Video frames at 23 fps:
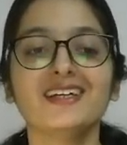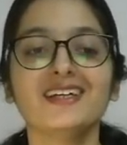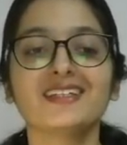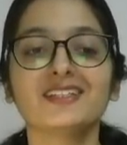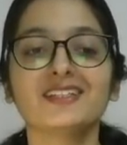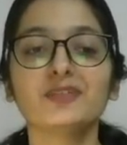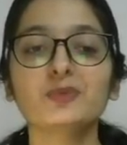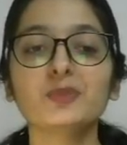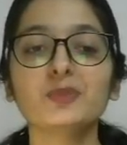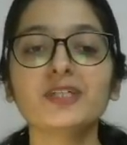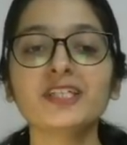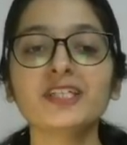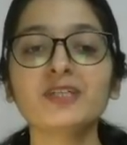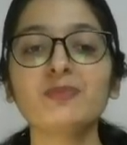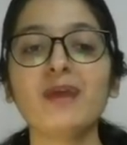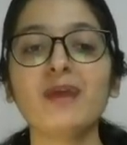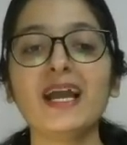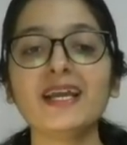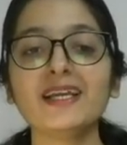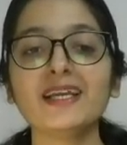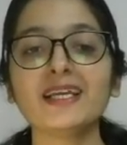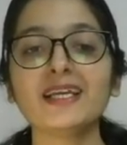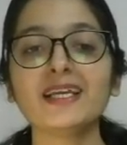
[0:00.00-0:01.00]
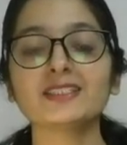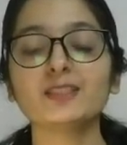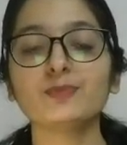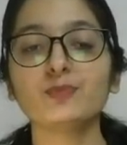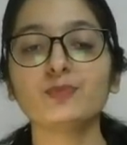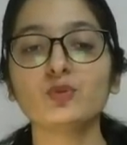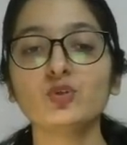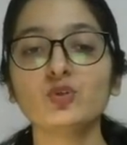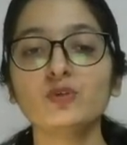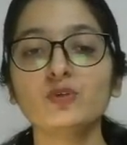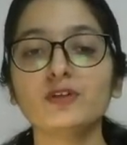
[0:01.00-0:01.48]
The World Bank has
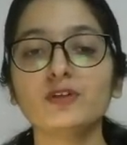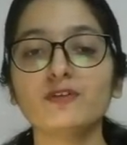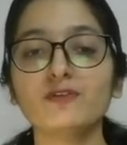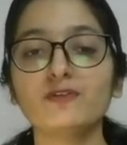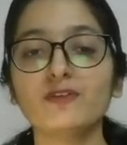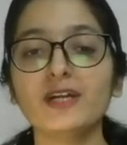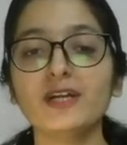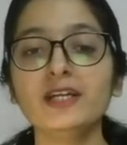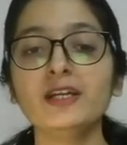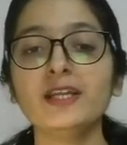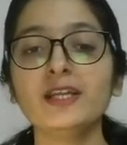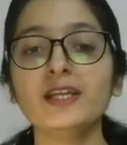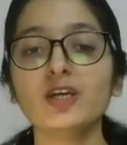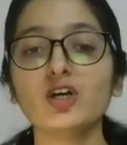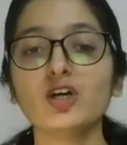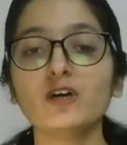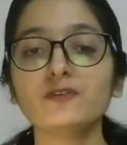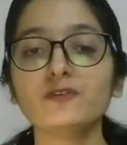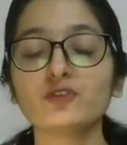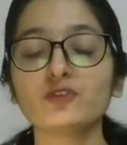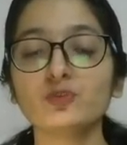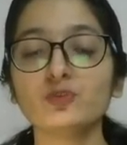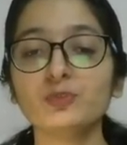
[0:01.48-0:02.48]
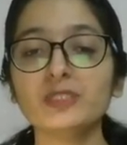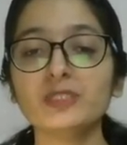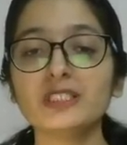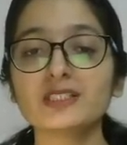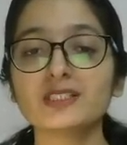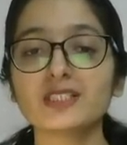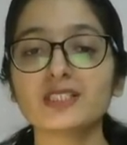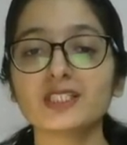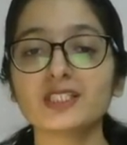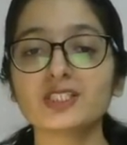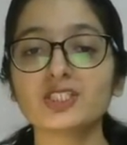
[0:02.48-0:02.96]
approved a funding of
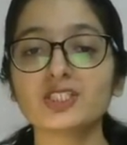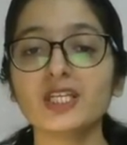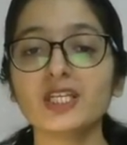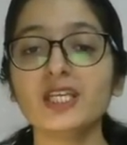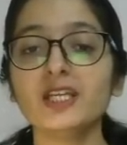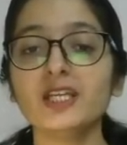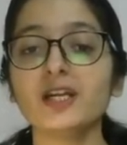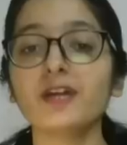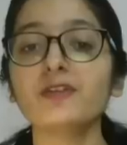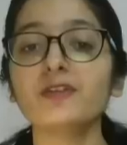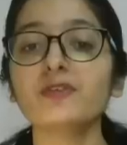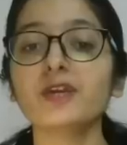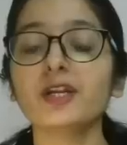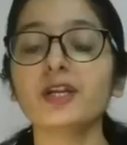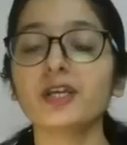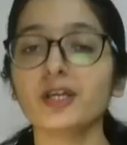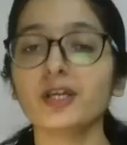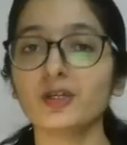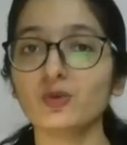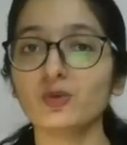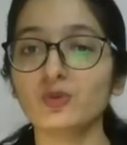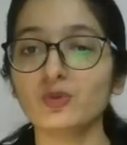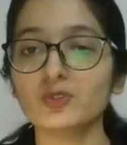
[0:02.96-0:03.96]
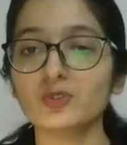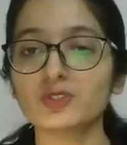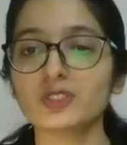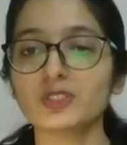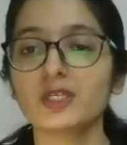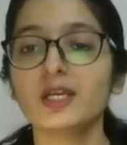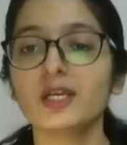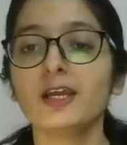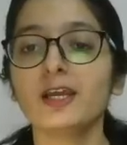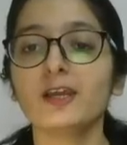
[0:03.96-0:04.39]
rupees 1600 crores.